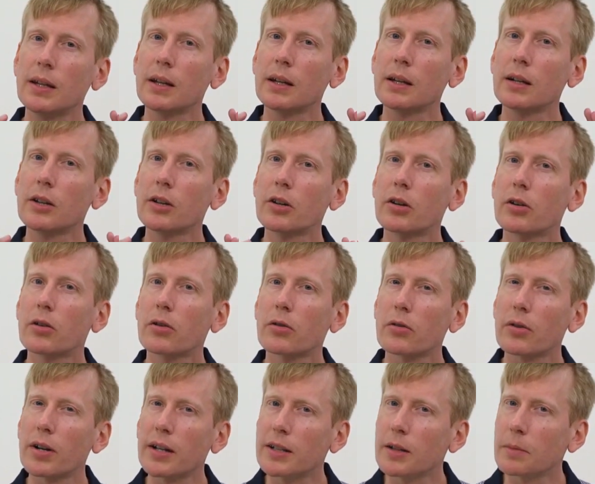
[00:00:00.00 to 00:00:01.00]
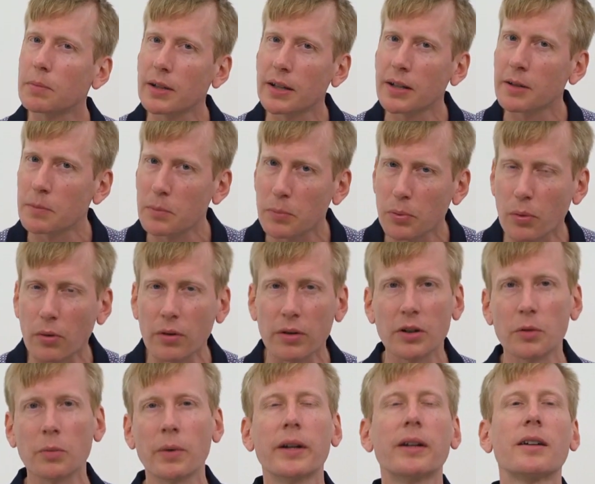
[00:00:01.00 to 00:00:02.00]
incredibly
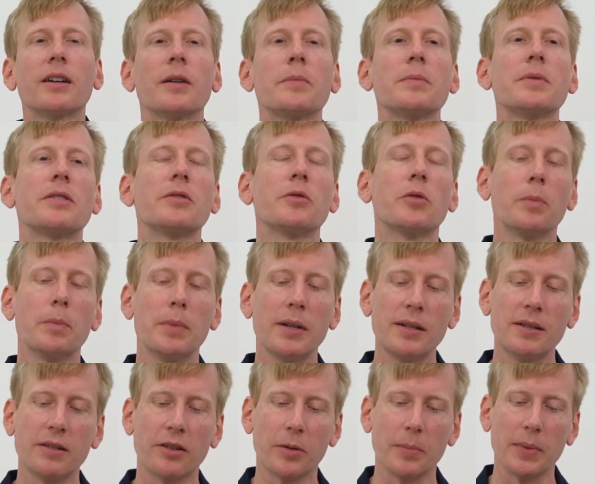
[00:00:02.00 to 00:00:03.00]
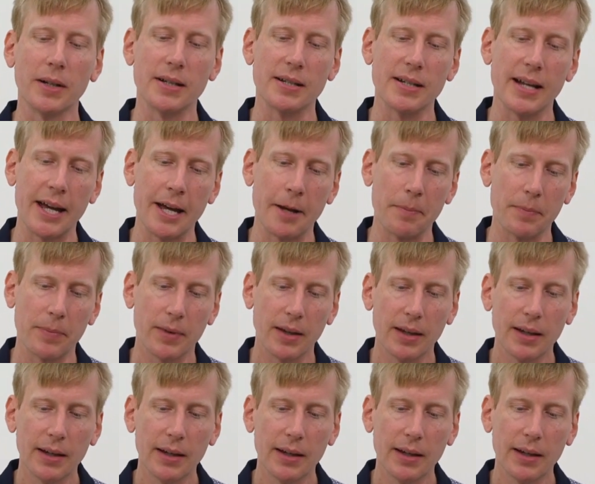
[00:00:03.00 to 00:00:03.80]
important when it comes to your midterm exam.